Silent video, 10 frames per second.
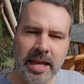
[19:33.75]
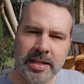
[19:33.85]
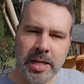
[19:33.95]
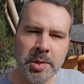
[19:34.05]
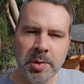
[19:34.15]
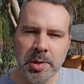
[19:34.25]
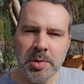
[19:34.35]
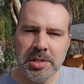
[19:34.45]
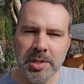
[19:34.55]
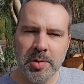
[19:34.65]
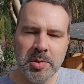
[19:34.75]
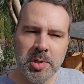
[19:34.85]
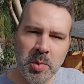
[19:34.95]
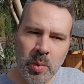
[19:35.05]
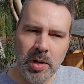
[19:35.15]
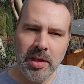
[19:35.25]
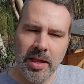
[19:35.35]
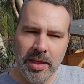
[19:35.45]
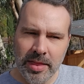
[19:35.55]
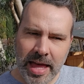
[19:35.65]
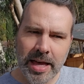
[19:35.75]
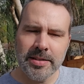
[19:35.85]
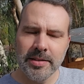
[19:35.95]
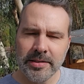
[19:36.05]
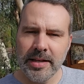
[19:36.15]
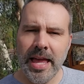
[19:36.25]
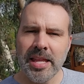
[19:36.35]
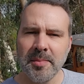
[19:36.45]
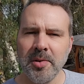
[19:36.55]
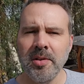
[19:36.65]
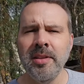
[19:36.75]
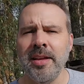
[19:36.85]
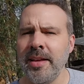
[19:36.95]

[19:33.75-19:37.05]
and introducing you to that animal